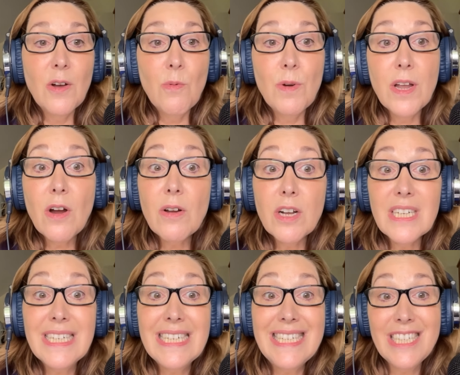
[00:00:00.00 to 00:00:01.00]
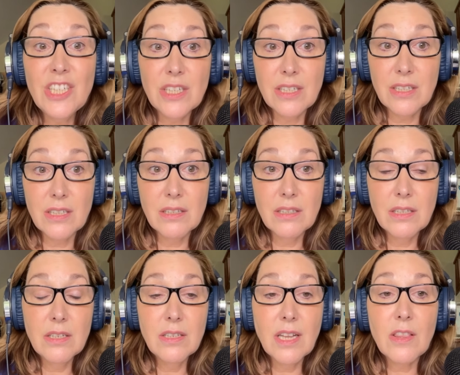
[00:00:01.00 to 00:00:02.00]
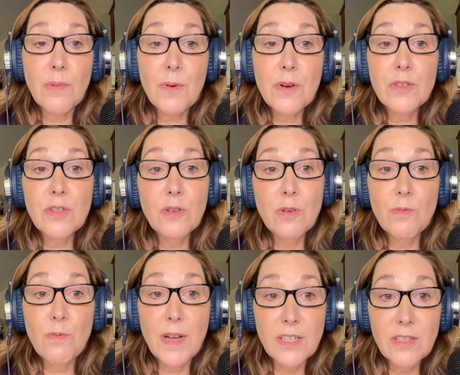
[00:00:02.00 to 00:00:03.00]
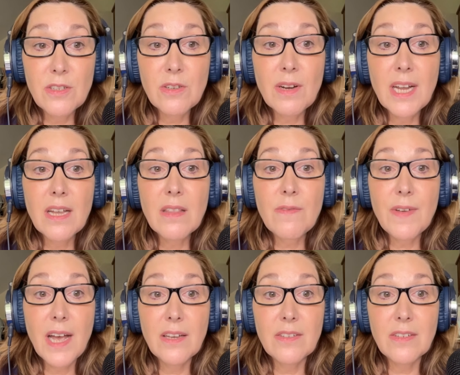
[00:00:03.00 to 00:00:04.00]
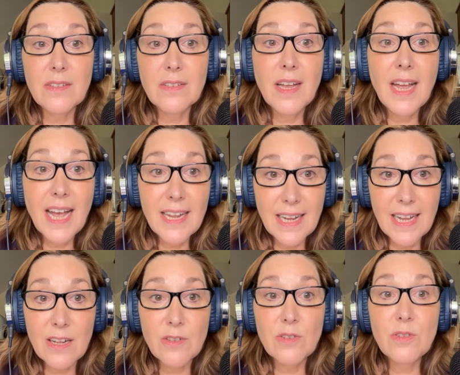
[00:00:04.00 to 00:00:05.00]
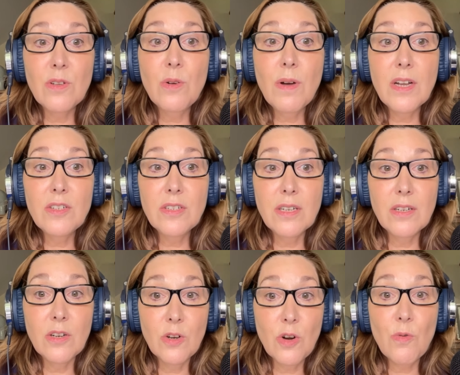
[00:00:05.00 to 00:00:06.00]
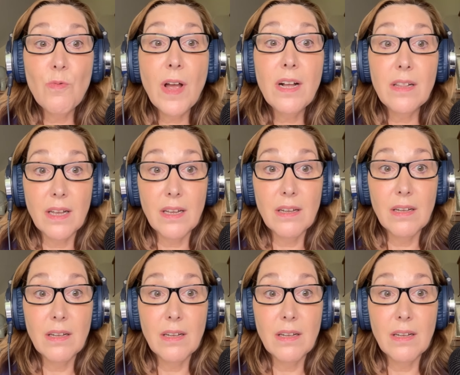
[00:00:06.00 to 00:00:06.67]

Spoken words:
we are conditioned that the person who raises their hand the fastest and answers the question correctly